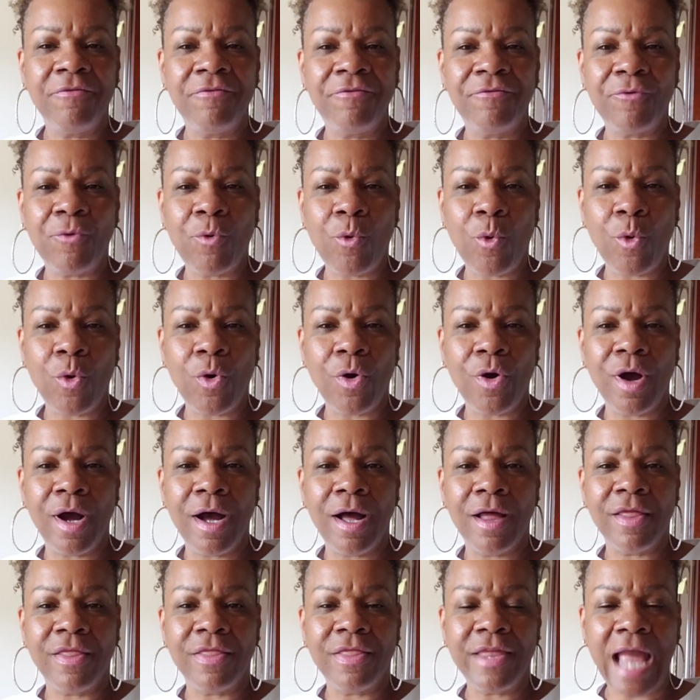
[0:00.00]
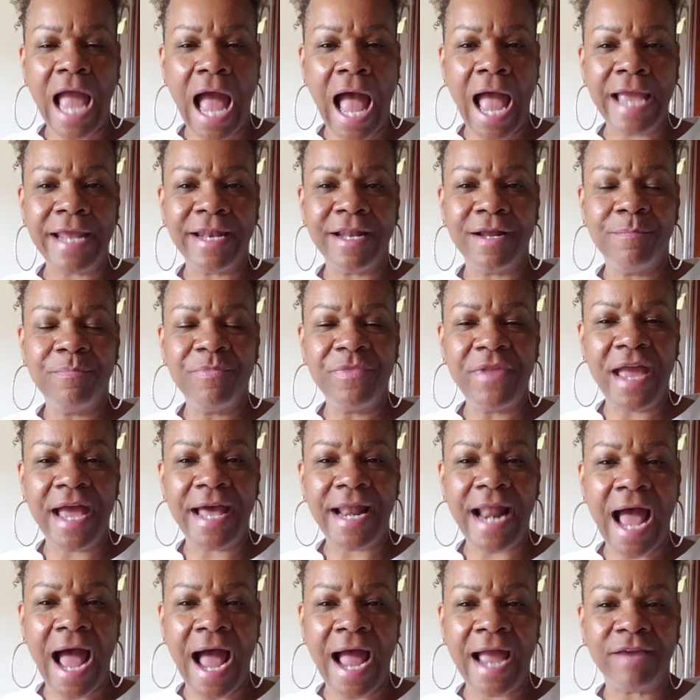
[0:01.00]
for the item
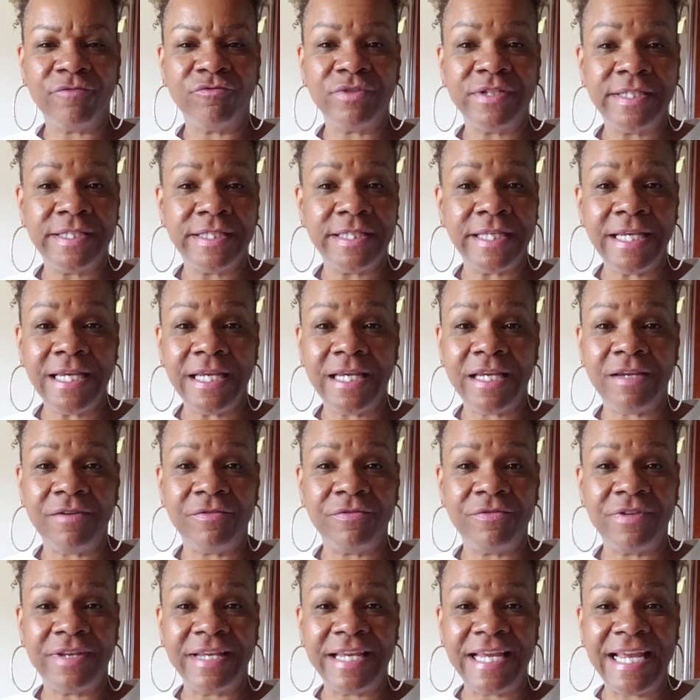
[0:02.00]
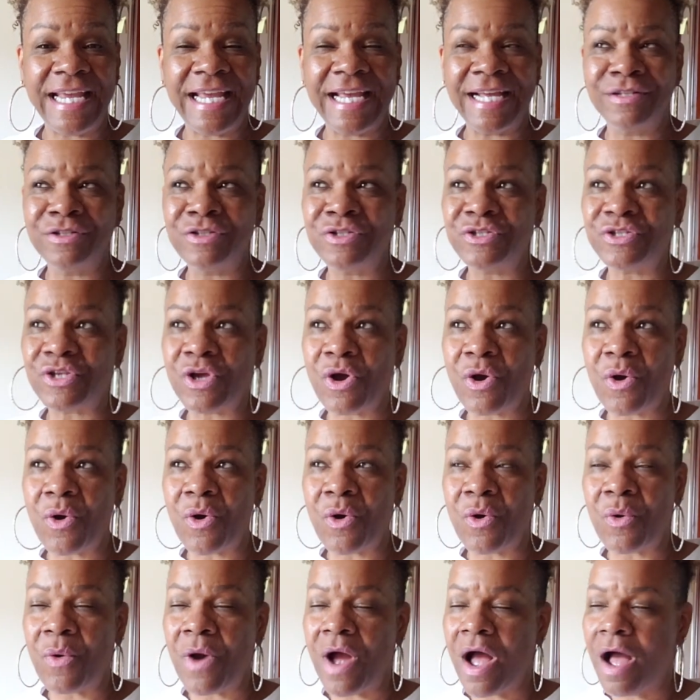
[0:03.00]
that I received. And
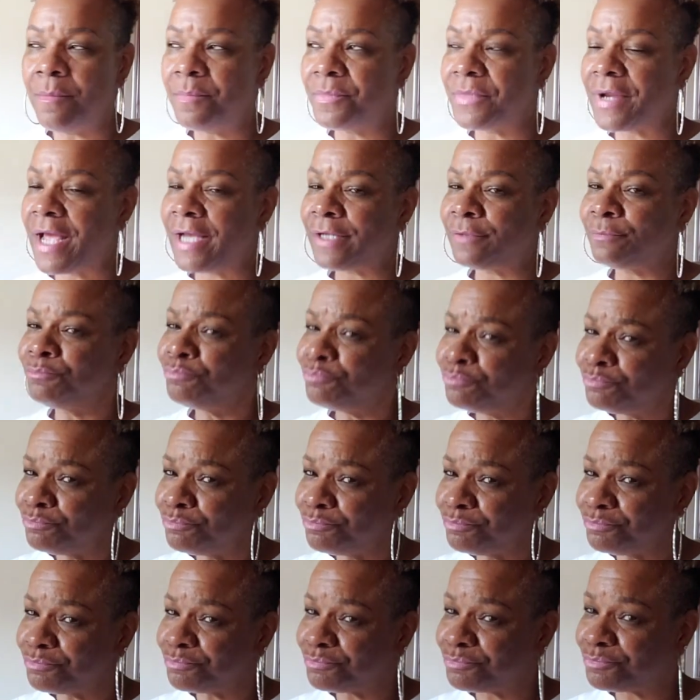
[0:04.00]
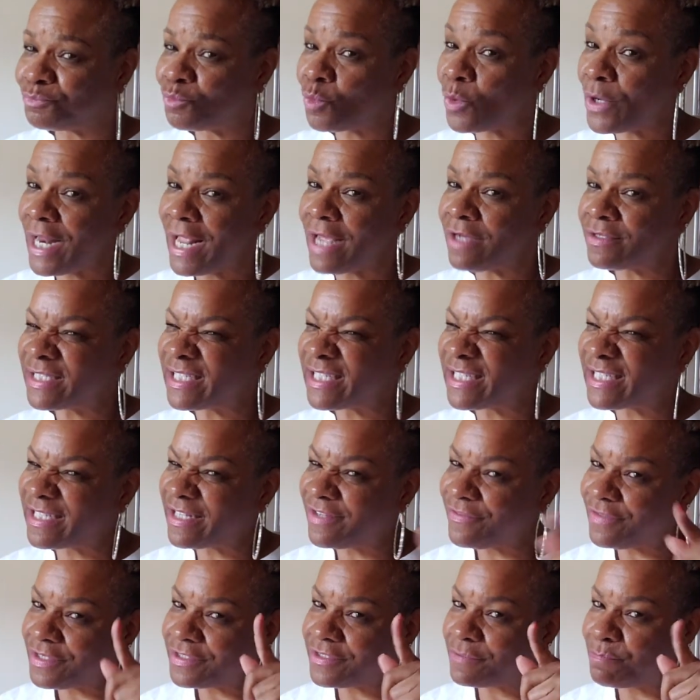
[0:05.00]
so I'm like, what else is
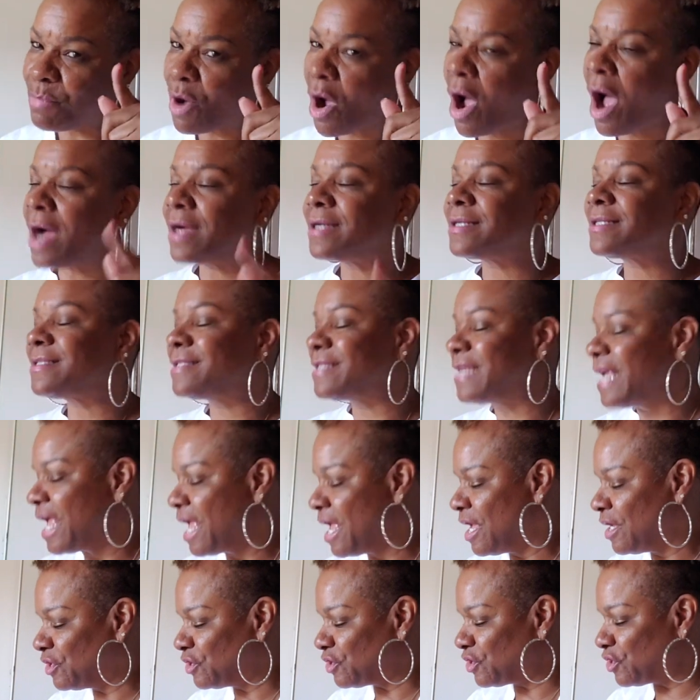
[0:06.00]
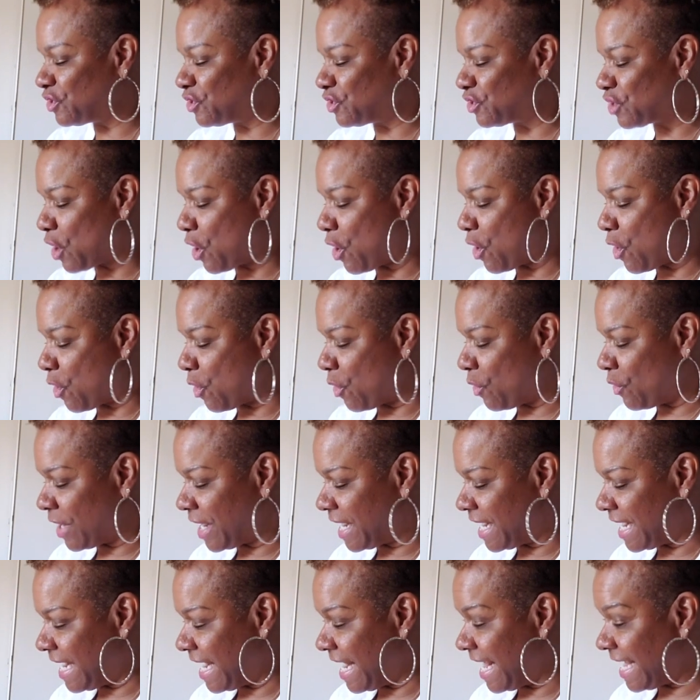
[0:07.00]
in this box? So
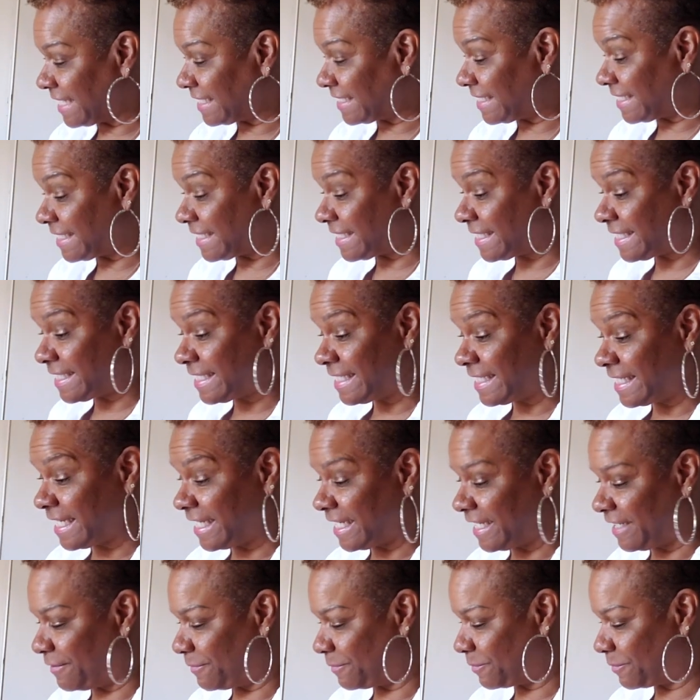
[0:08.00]
let's see.